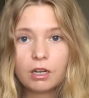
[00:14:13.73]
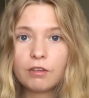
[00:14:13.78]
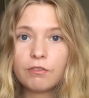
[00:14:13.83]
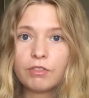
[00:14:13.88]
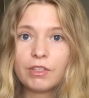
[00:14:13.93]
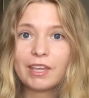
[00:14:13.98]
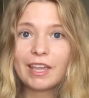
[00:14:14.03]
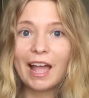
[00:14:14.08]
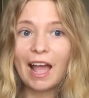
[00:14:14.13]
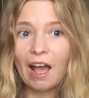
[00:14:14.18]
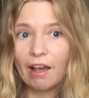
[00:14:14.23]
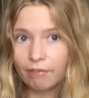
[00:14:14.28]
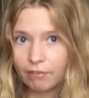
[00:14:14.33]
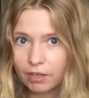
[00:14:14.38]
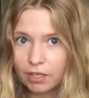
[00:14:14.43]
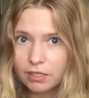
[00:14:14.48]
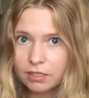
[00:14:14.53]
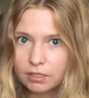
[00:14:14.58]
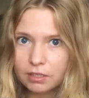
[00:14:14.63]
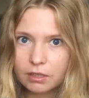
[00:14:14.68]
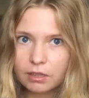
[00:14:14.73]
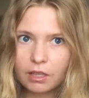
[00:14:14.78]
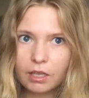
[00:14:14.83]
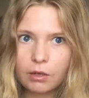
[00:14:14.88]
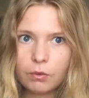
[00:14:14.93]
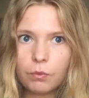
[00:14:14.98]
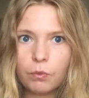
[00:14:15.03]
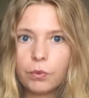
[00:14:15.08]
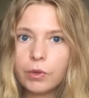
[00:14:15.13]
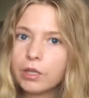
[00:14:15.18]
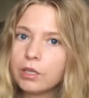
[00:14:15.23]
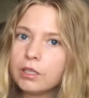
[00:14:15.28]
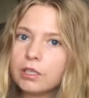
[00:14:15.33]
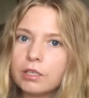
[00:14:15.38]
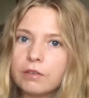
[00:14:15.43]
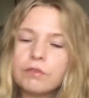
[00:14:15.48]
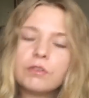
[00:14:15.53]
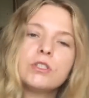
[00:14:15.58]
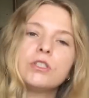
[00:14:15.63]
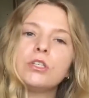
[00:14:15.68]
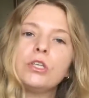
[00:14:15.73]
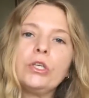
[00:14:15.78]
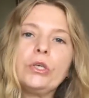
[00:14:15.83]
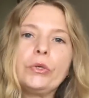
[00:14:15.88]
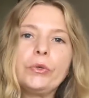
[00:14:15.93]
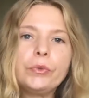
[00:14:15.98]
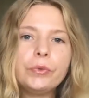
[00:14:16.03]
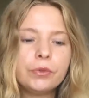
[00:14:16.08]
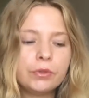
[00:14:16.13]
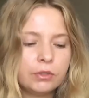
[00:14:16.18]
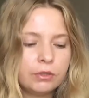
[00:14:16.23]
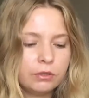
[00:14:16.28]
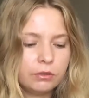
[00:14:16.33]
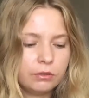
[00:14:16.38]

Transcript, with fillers: if they have it, they will give it to you,